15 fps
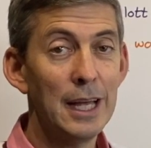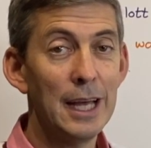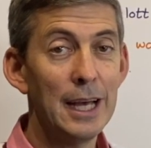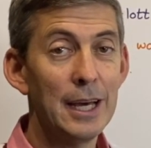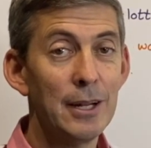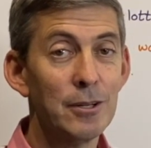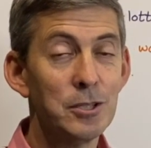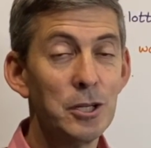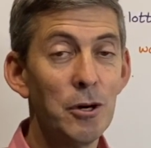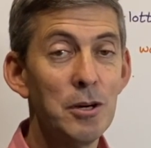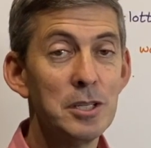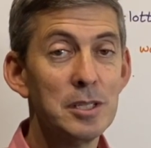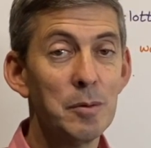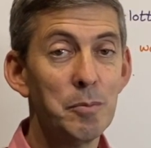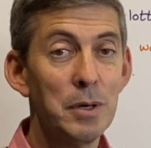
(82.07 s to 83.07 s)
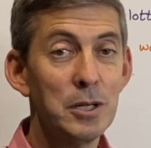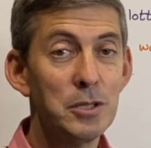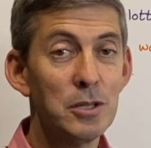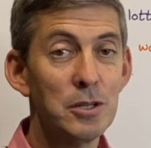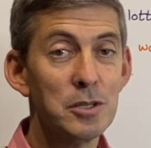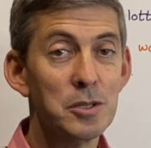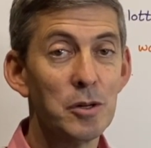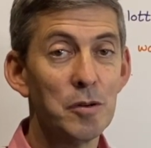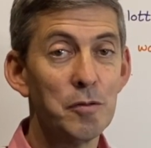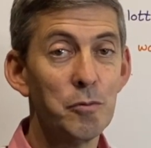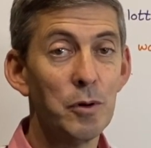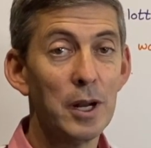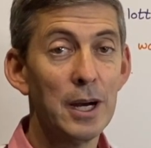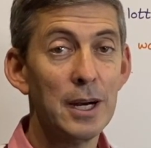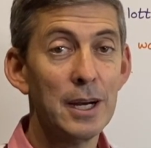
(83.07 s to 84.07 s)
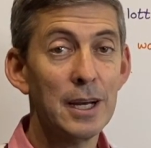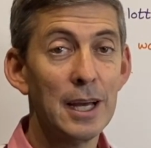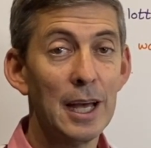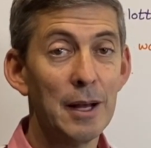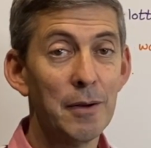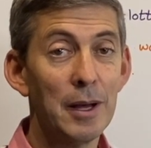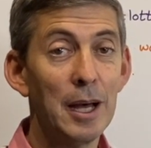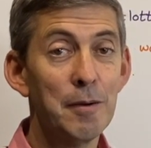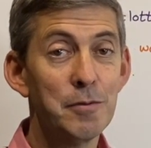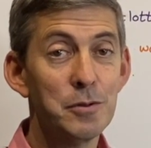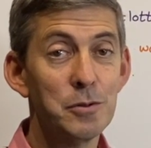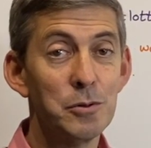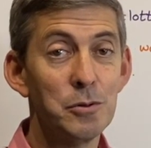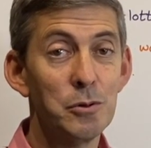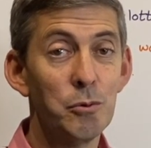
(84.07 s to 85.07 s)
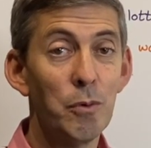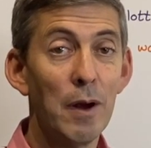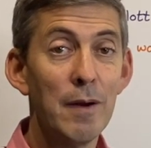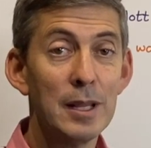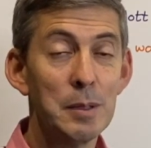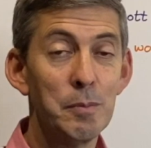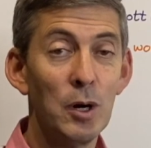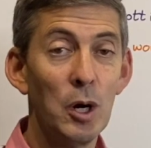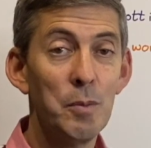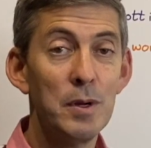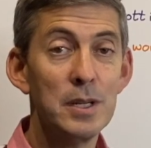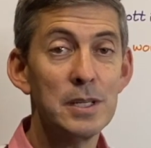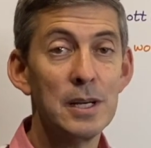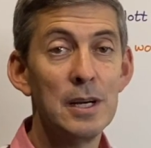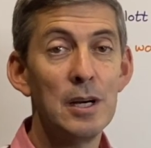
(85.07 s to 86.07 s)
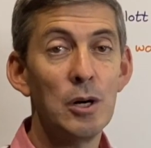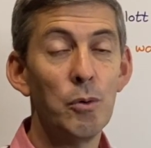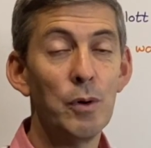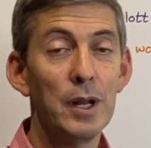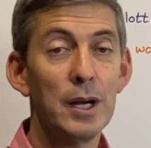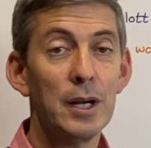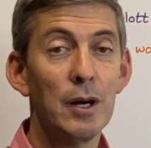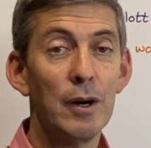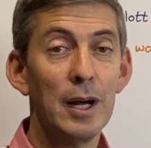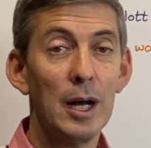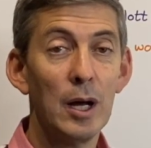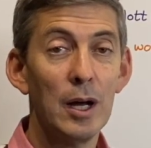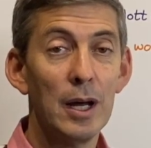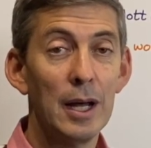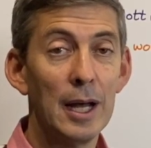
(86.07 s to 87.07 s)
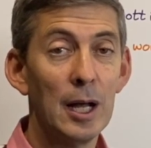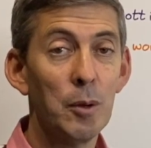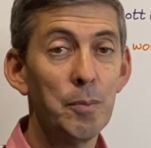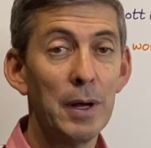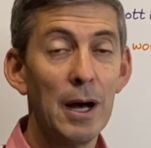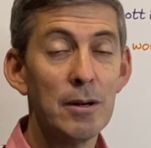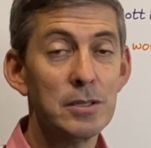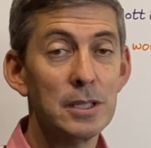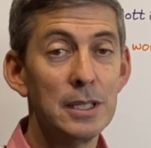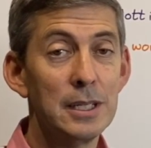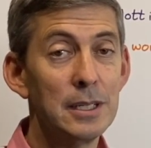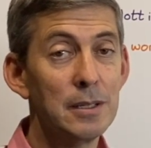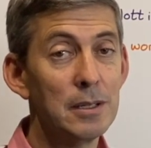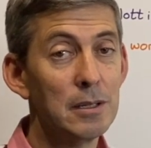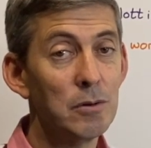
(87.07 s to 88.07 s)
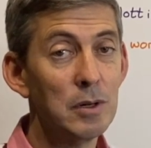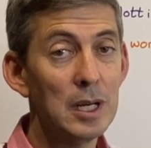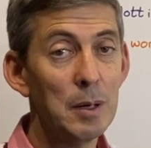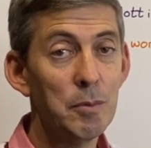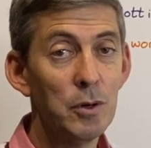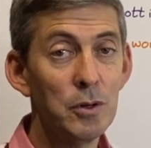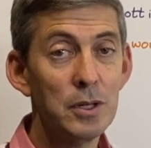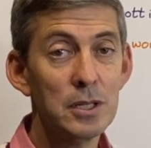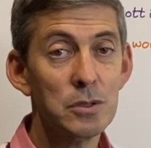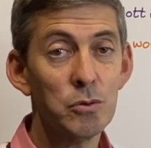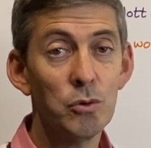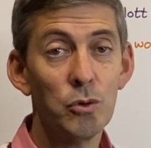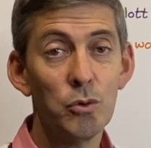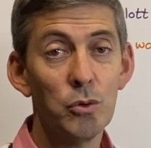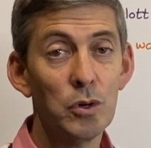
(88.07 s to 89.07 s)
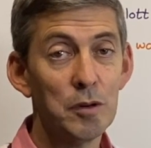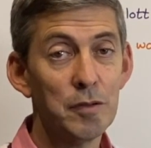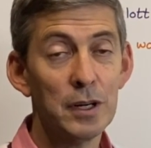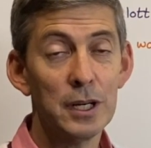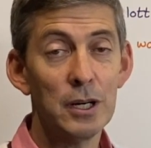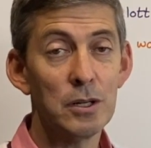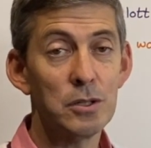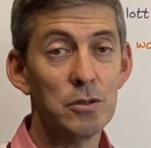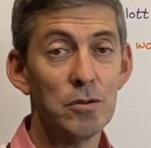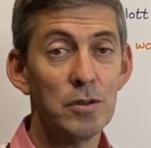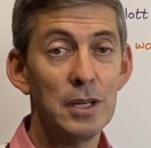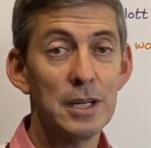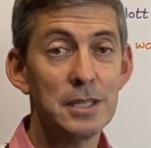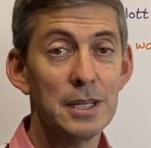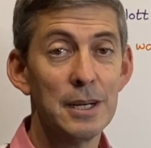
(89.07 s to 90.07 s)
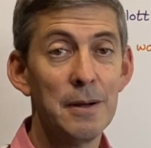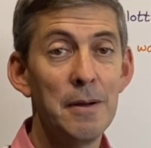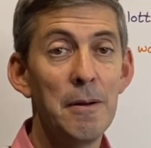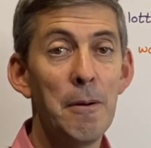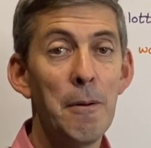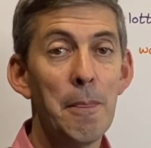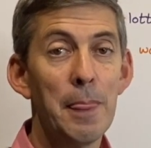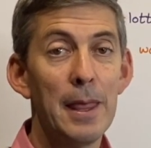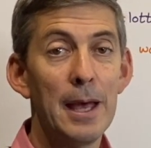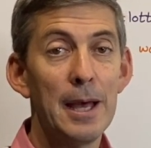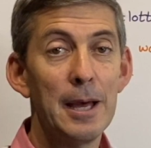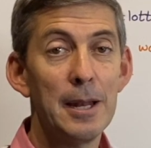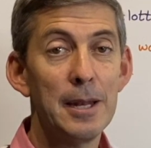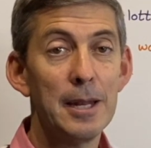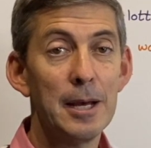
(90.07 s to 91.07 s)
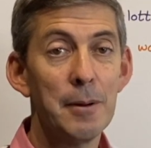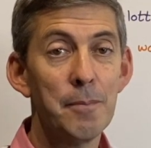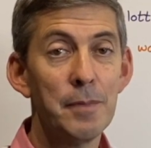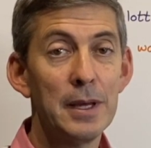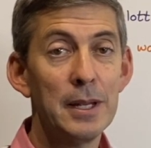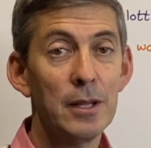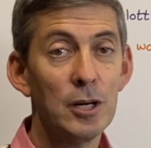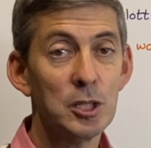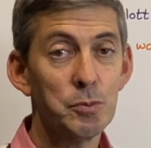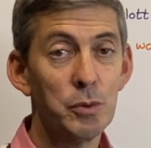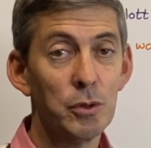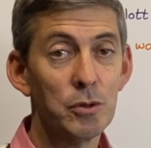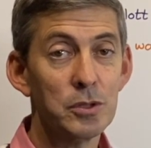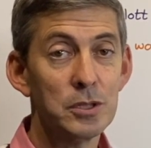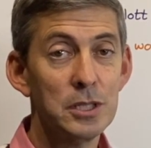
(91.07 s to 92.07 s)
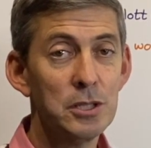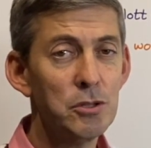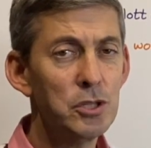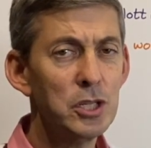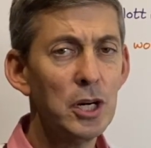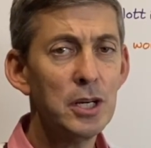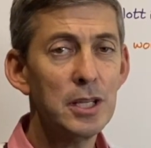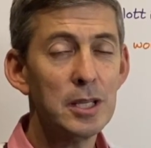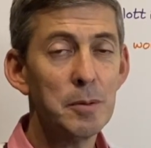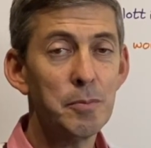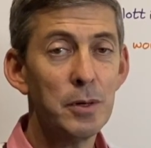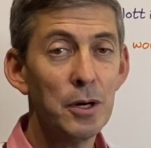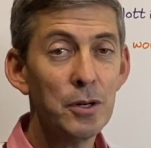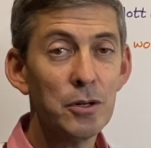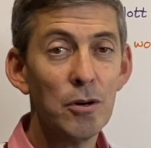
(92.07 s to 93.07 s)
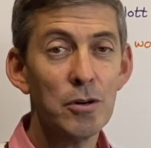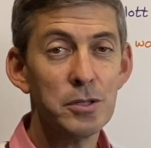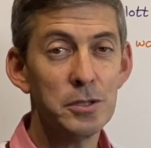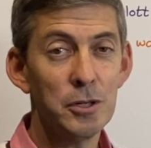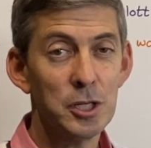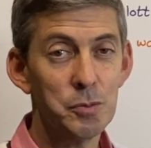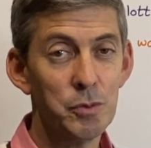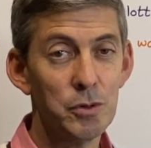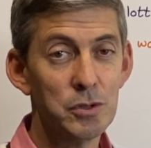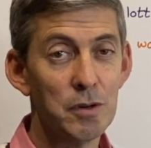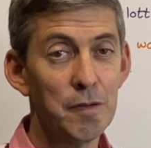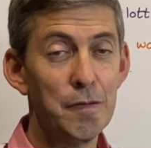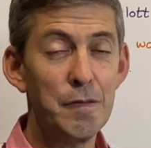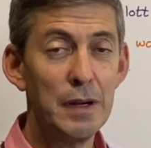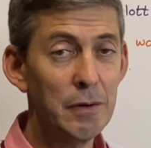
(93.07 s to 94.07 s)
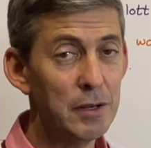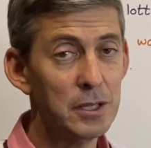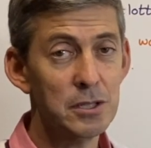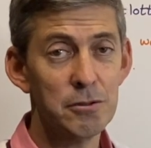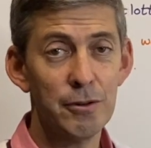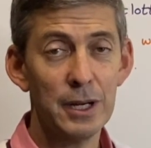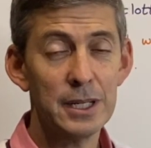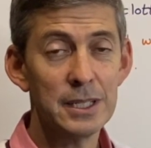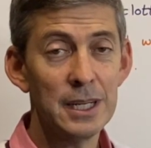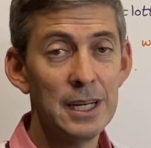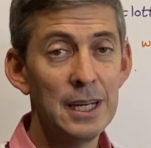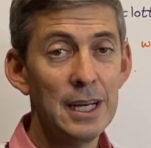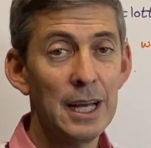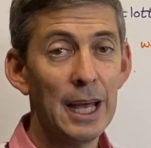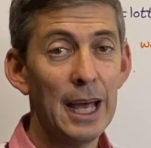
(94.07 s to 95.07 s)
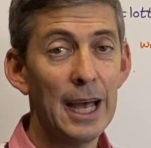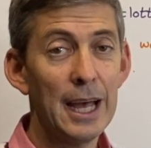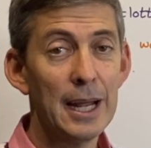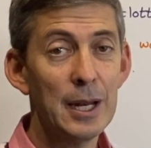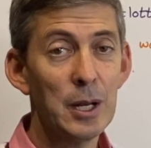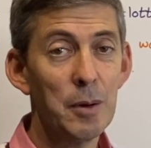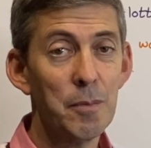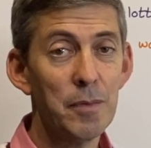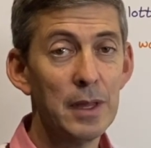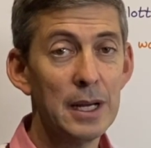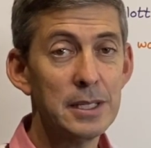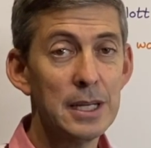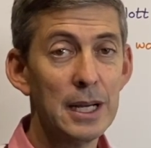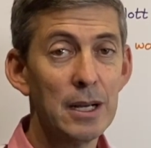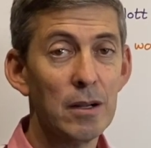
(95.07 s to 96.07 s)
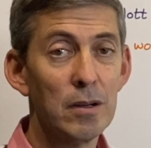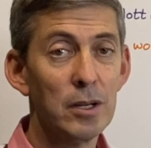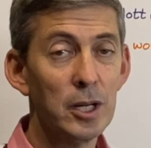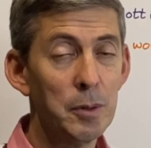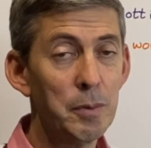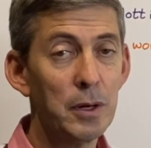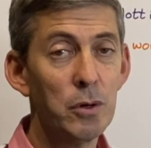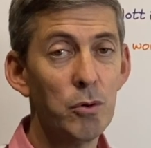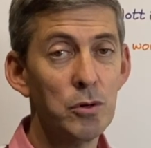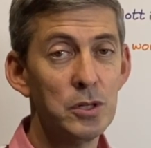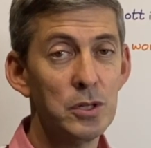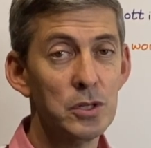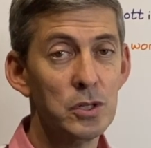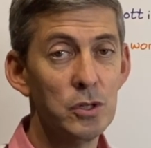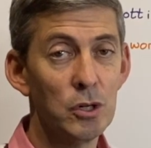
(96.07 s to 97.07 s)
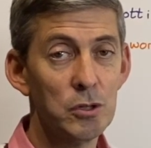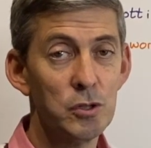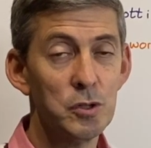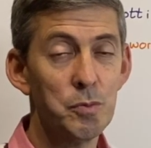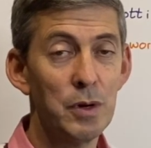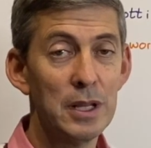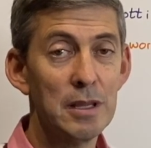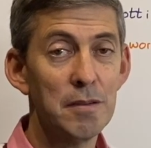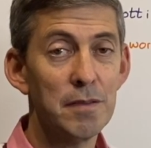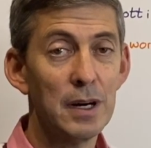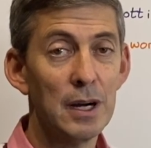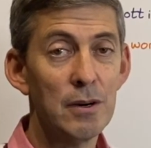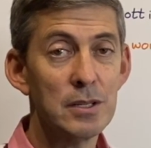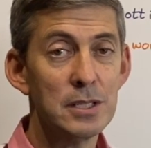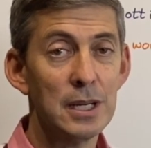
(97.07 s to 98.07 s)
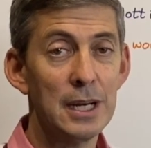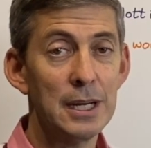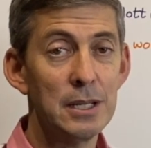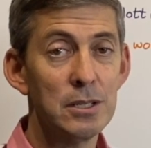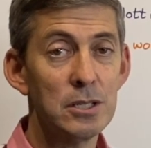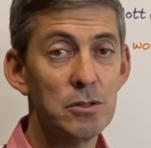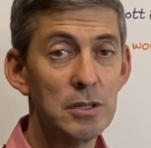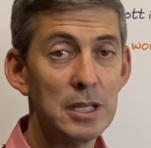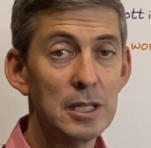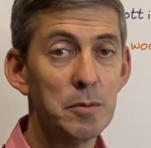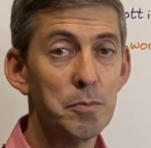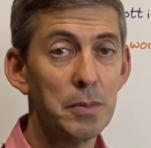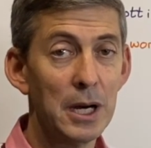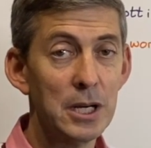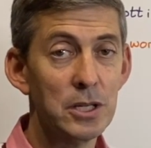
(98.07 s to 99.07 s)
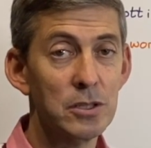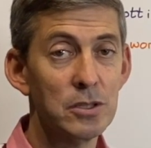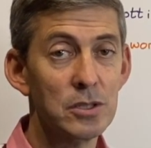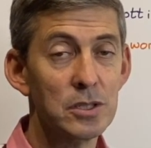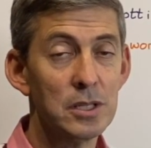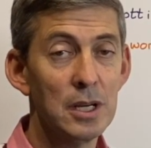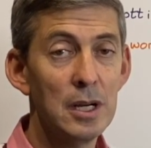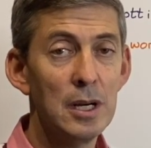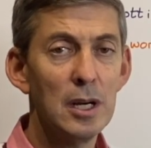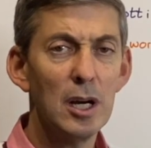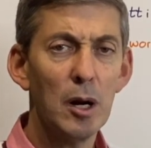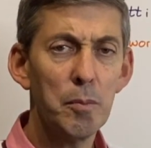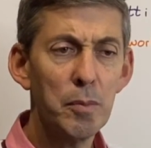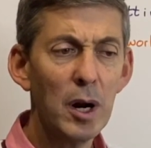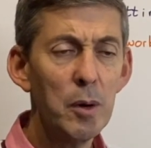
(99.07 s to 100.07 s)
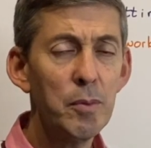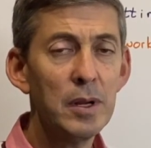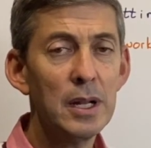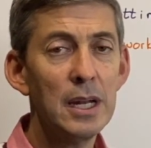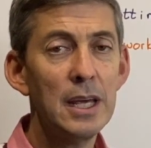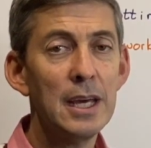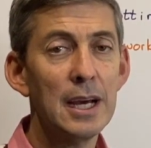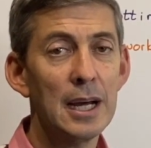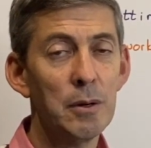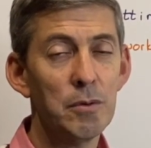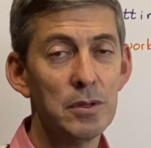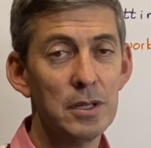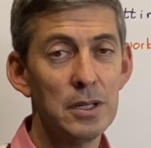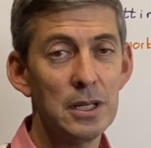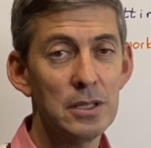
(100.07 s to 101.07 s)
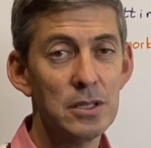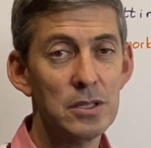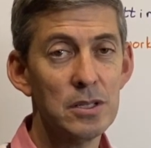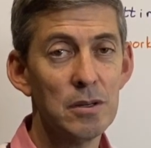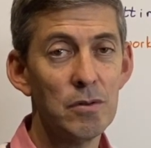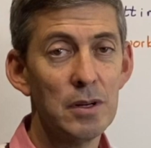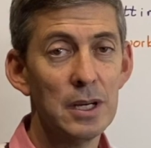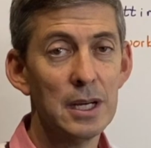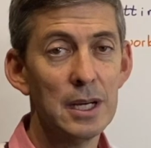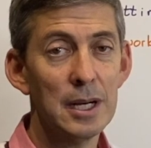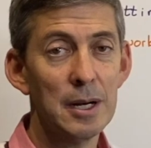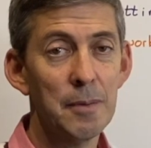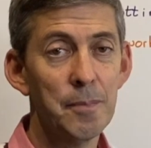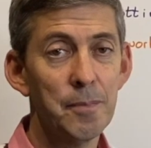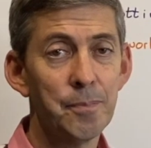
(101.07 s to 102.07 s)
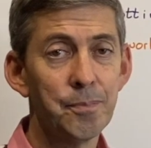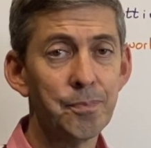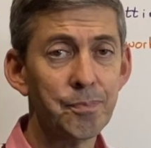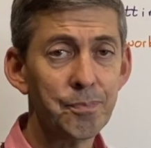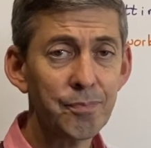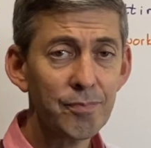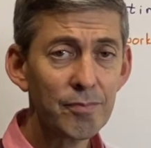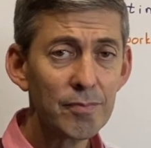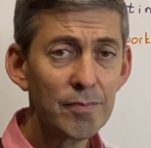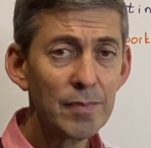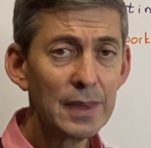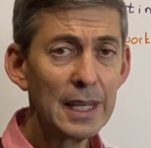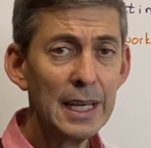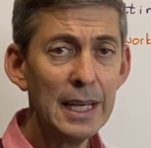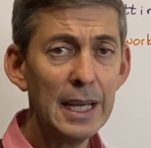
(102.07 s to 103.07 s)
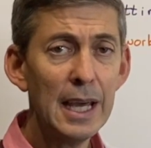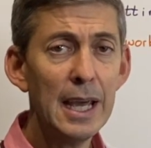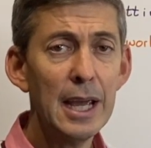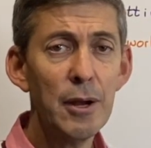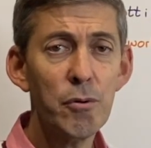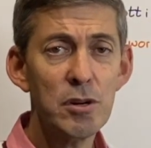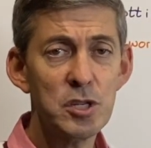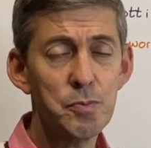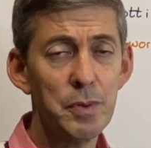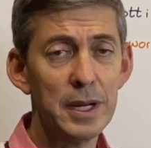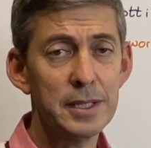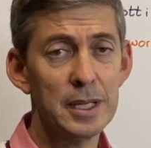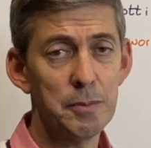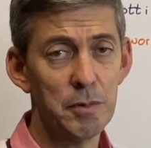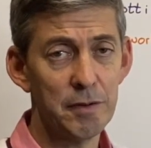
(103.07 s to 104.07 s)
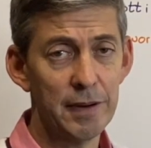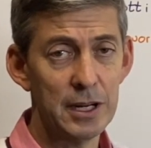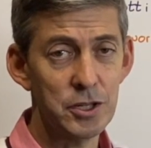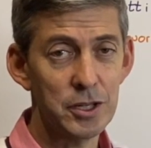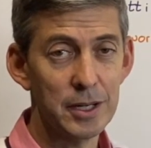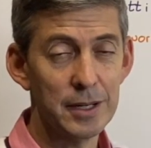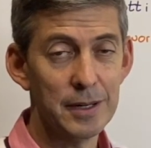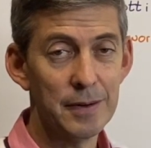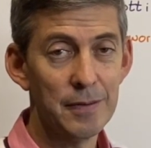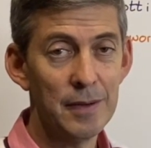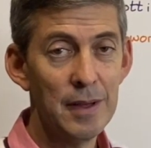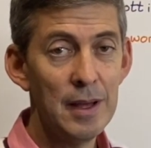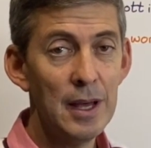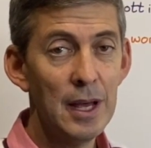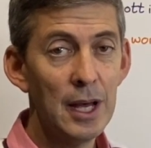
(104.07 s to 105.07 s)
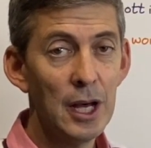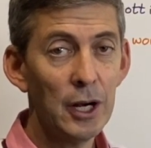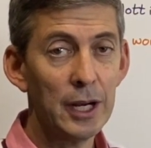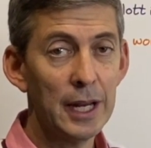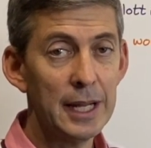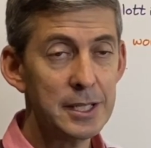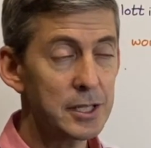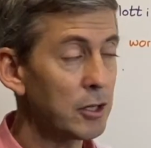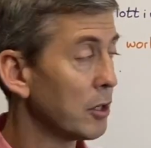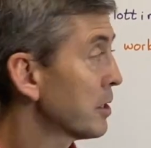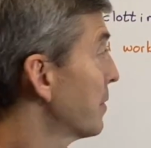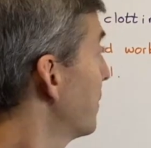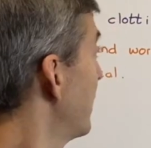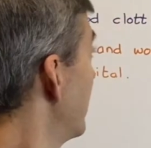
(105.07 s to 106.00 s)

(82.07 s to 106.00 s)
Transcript: And I'll show you some pictures of what I have to wear at the moment when I go out, help out in a rehab unit, or if I go to theatre and in the hospitals, just to show you that the protocols in the hospitals are very strict, and they take a lot of precautions not to spread the virus and treat patients appropriately and with the necessary care, respect and prevention. Okay, let's start.